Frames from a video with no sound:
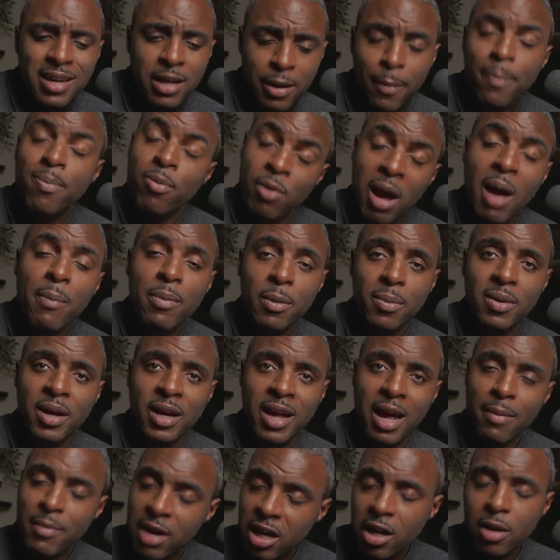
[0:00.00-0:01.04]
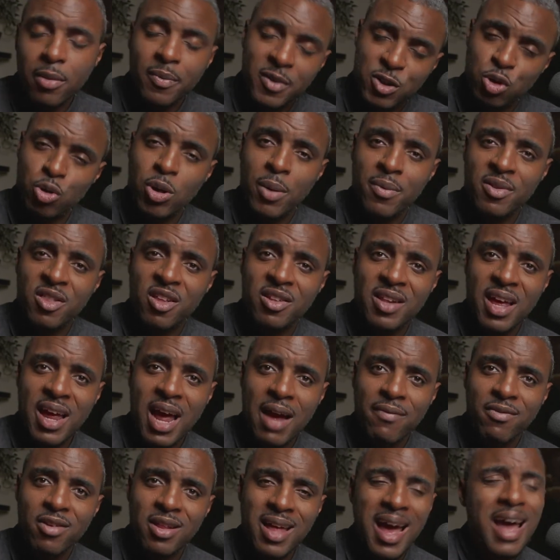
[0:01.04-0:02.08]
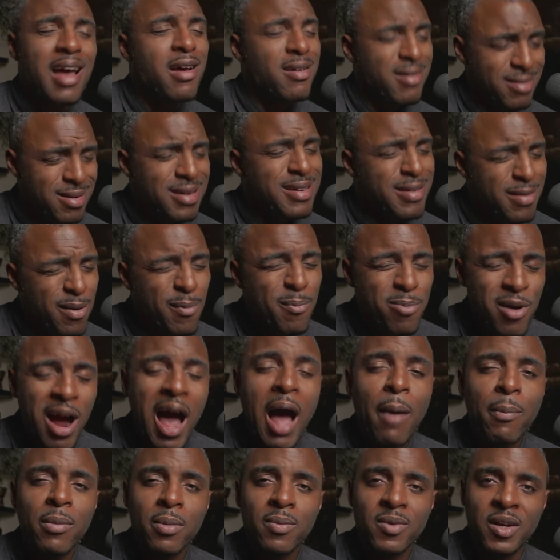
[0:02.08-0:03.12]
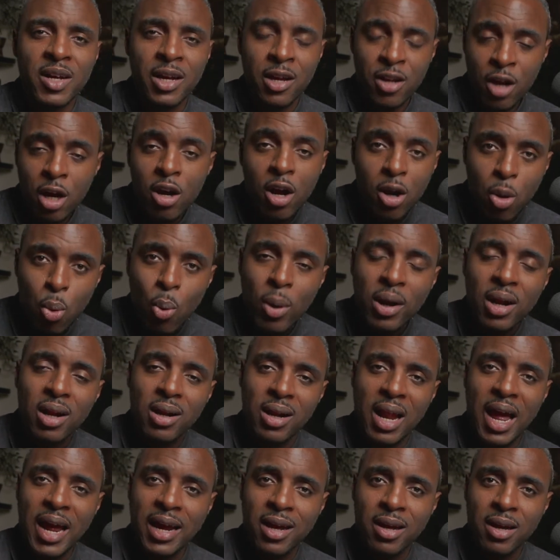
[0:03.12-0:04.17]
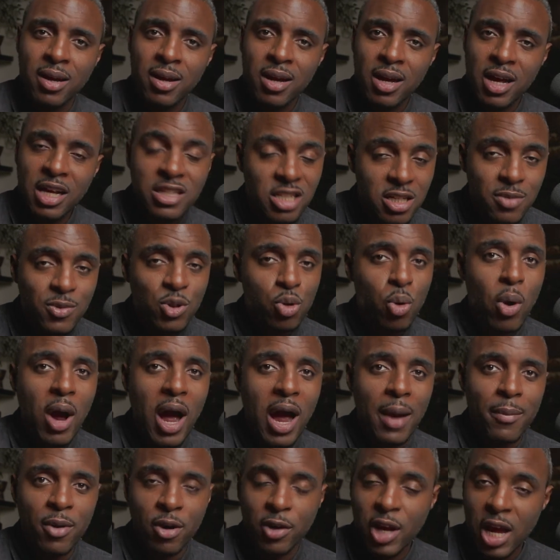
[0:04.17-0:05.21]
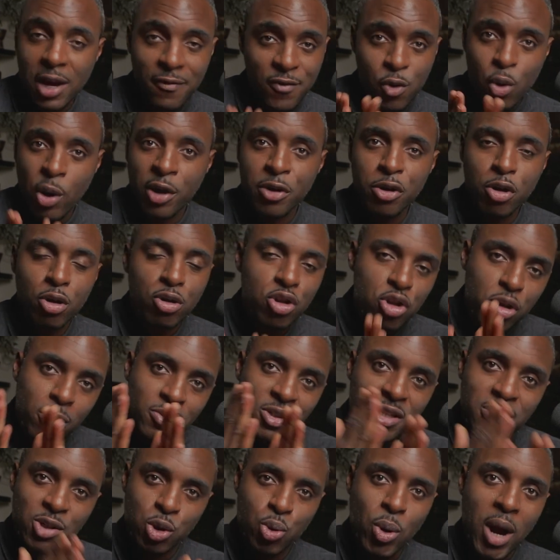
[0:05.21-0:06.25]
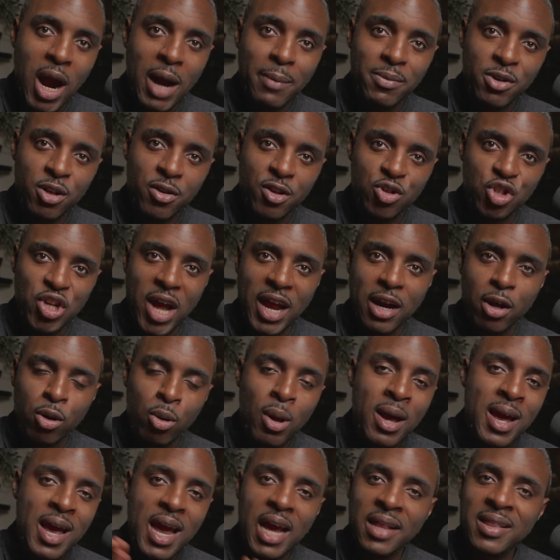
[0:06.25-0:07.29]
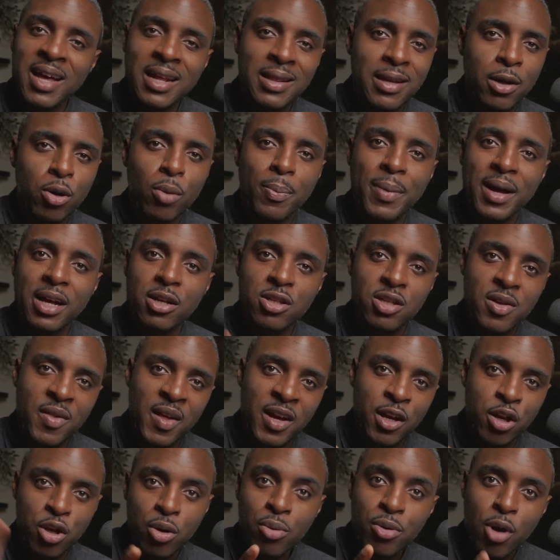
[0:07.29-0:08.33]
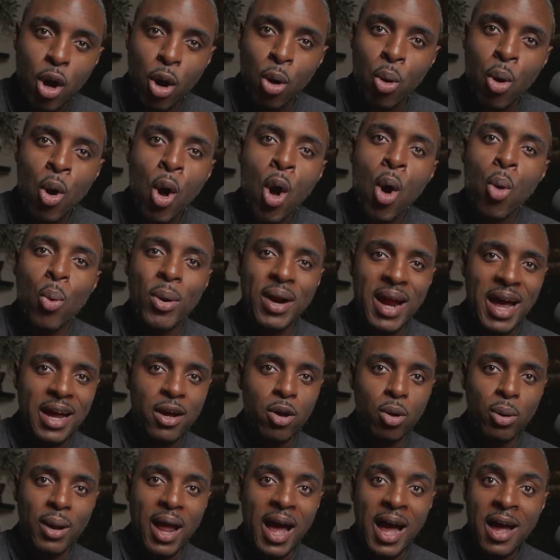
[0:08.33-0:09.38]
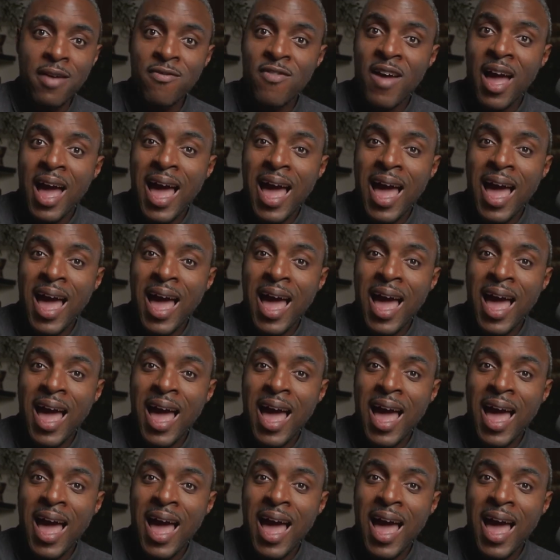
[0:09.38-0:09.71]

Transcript: Probably. Am I going to be streaming the day after that? Probably. You're going to want to like and subscribe, okay? If you're on YouTube, subscribe to the channel, hit that little bell so that you know when I go live,